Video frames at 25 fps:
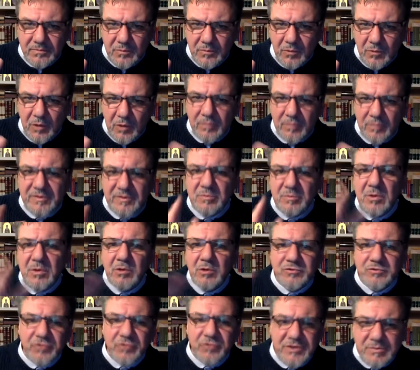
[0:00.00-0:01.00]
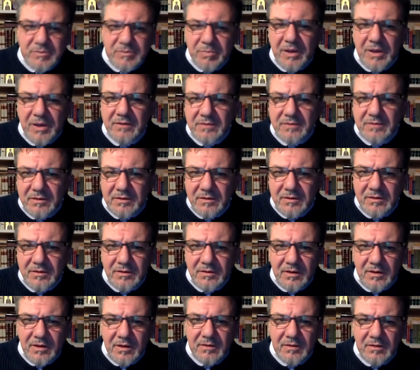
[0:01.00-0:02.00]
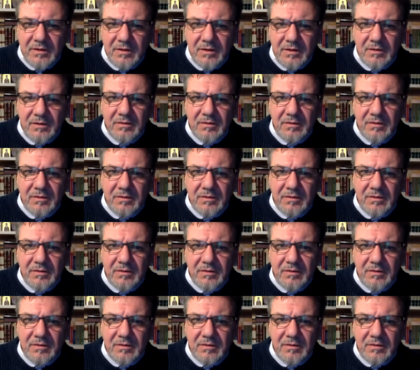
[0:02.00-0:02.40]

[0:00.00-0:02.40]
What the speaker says: one of the most respected in